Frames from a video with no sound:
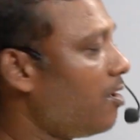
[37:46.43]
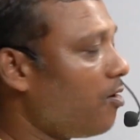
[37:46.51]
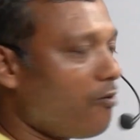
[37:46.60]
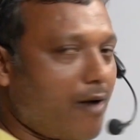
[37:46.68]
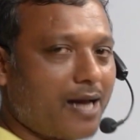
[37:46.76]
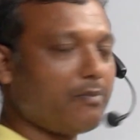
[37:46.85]

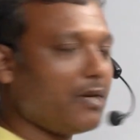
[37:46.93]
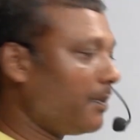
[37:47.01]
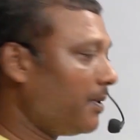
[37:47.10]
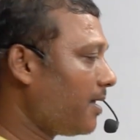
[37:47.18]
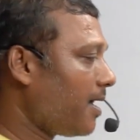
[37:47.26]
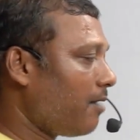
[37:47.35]
One will be
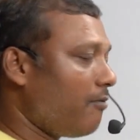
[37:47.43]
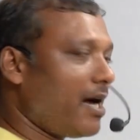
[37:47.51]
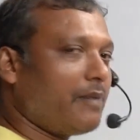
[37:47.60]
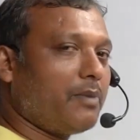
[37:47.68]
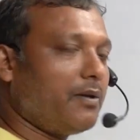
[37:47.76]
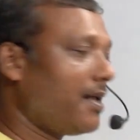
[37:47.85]

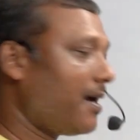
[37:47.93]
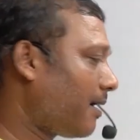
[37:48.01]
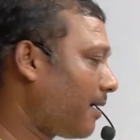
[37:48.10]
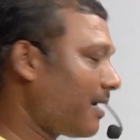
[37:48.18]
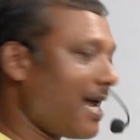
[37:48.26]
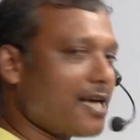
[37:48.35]
the
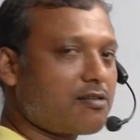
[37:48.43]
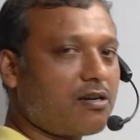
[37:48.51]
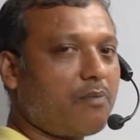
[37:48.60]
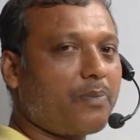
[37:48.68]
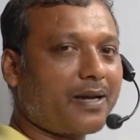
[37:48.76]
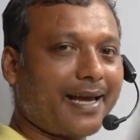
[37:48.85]
class
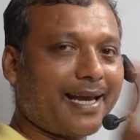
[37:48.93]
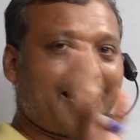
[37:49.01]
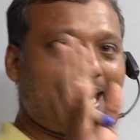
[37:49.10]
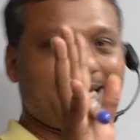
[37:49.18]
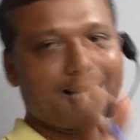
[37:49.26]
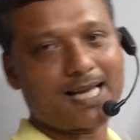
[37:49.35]
of
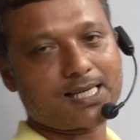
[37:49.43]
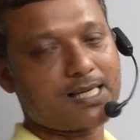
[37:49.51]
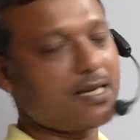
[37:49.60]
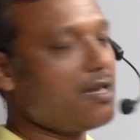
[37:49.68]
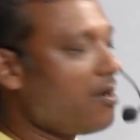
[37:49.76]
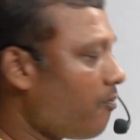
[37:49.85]
elite class.
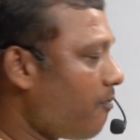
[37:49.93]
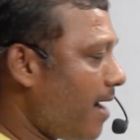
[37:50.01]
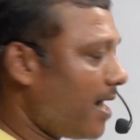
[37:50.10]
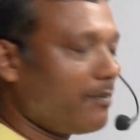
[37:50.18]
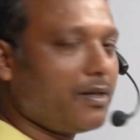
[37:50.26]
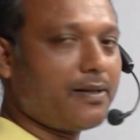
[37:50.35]

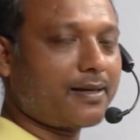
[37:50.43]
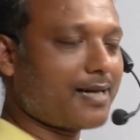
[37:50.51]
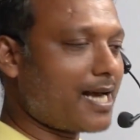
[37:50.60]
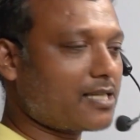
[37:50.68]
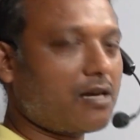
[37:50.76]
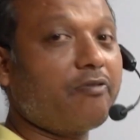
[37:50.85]
One will be the
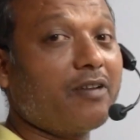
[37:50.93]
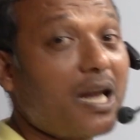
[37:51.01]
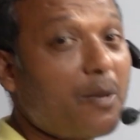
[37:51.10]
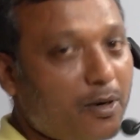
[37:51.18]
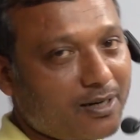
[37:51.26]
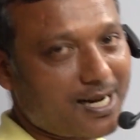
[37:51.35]
class of
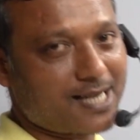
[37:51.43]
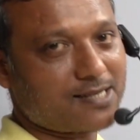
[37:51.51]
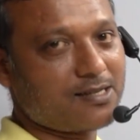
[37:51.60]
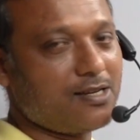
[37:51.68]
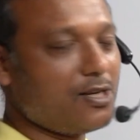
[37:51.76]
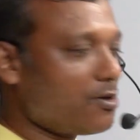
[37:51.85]
labor class.
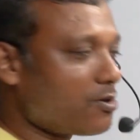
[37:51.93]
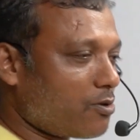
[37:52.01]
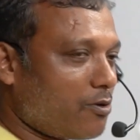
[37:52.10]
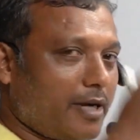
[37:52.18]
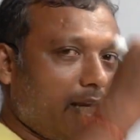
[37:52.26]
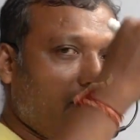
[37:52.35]

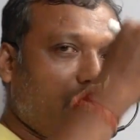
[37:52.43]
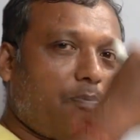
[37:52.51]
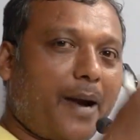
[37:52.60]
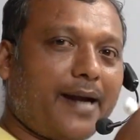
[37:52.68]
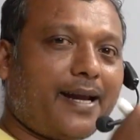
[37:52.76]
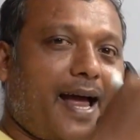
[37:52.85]
So you will
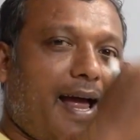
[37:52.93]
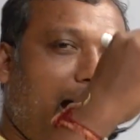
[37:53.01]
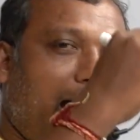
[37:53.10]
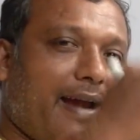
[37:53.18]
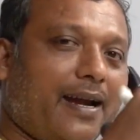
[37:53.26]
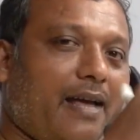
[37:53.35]
find a
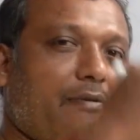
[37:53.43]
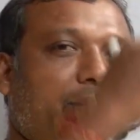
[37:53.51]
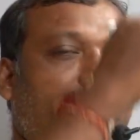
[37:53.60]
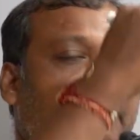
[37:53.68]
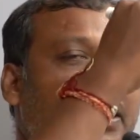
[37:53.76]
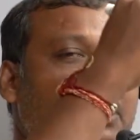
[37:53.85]
high and heaven
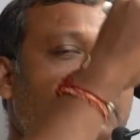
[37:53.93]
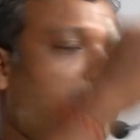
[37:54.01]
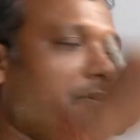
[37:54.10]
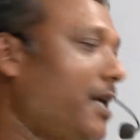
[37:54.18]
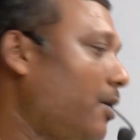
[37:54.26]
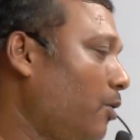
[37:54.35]
difference
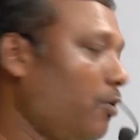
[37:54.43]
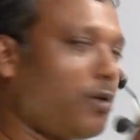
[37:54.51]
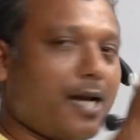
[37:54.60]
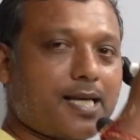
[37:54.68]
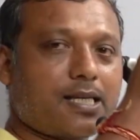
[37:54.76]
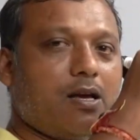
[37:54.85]
between the two
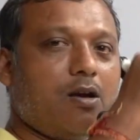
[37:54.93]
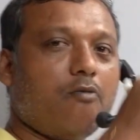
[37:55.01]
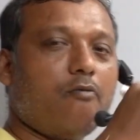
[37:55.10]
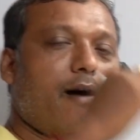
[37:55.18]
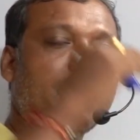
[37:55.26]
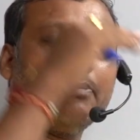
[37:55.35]
classes.
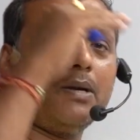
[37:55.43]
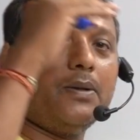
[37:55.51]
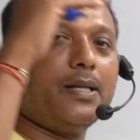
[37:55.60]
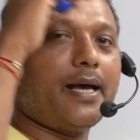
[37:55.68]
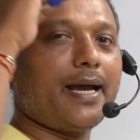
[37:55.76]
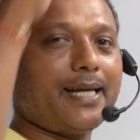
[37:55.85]
One will be
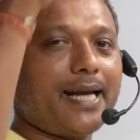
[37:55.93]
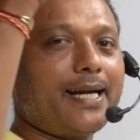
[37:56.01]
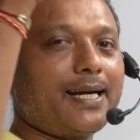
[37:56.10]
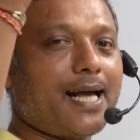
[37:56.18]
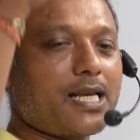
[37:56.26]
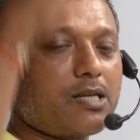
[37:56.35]
the elite
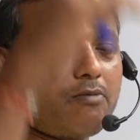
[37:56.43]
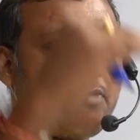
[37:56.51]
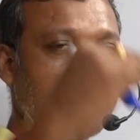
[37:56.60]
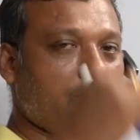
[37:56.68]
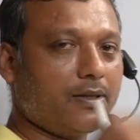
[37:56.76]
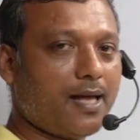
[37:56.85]
class,
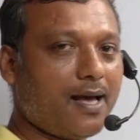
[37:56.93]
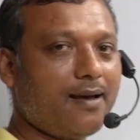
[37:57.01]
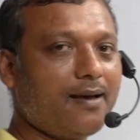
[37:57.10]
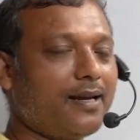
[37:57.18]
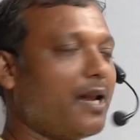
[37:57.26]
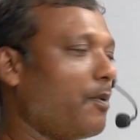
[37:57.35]
one will be the
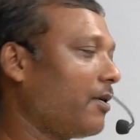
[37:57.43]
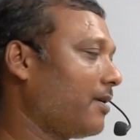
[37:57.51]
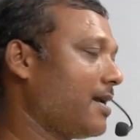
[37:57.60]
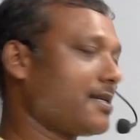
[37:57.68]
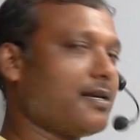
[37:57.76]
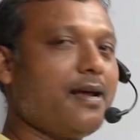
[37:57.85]
labor
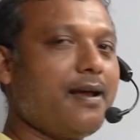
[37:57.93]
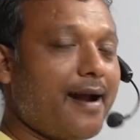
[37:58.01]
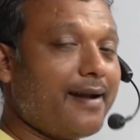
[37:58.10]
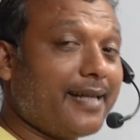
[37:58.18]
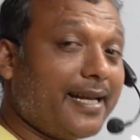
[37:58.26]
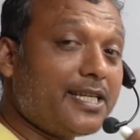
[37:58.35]
class.
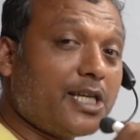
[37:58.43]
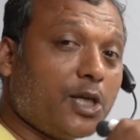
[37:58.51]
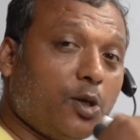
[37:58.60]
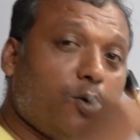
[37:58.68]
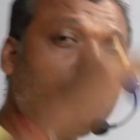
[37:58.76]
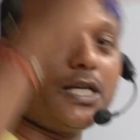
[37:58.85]
And there is
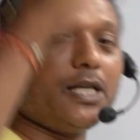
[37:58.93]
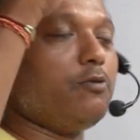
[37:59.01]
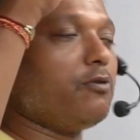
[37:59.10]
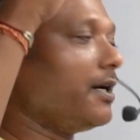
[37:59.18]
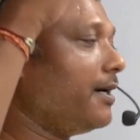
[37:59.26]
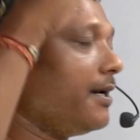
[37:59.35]
huge
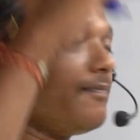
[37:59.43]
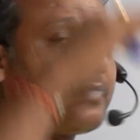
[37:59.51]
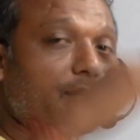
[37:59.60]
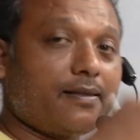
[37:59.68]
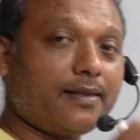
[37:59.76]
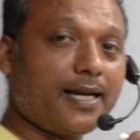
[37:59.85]
inequality.
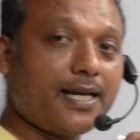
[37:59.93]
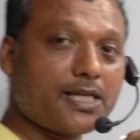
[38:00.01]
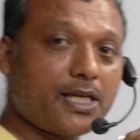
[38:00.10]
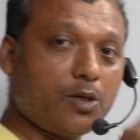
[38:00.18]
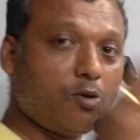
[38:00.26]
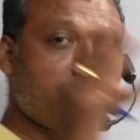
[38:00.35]
There is
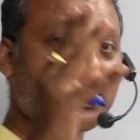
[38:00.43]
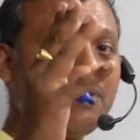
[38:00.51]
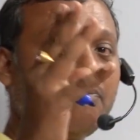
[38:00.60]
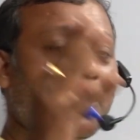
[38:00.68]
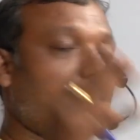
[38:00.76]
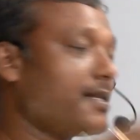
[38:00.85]
huge
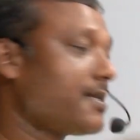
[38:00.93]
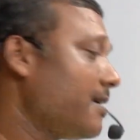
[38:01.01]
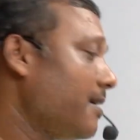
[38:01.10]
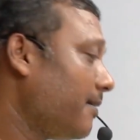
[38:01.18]
imbalance.